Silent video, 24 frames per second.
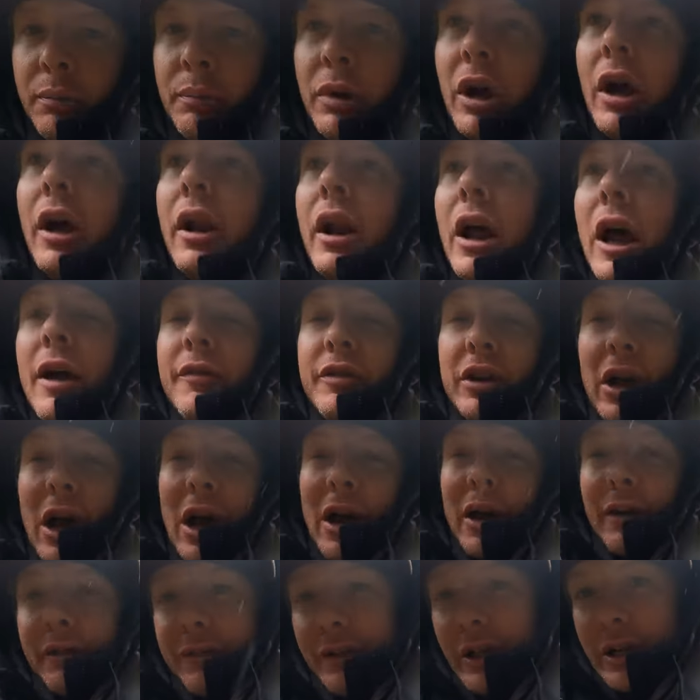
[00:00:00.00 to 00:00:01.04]
but i've
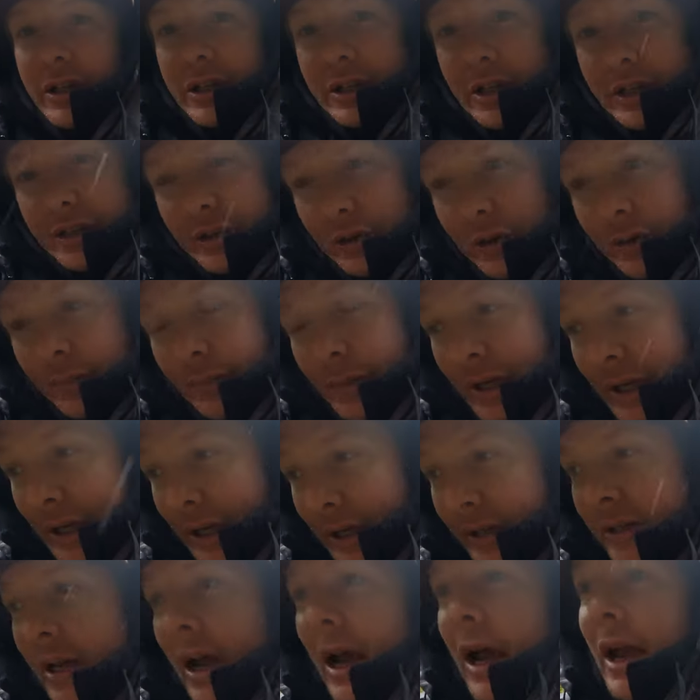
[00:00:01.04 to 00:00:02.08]
caught fish in this hole
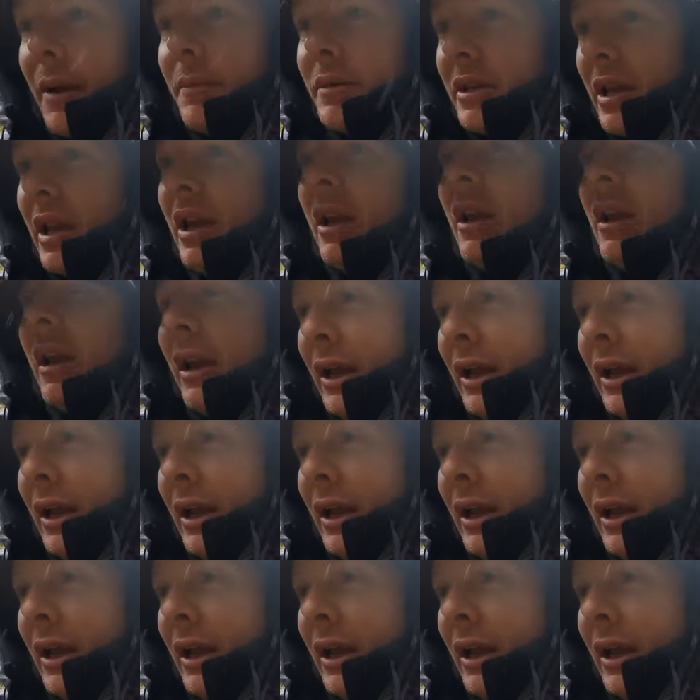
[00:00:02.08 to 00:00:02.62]
many a times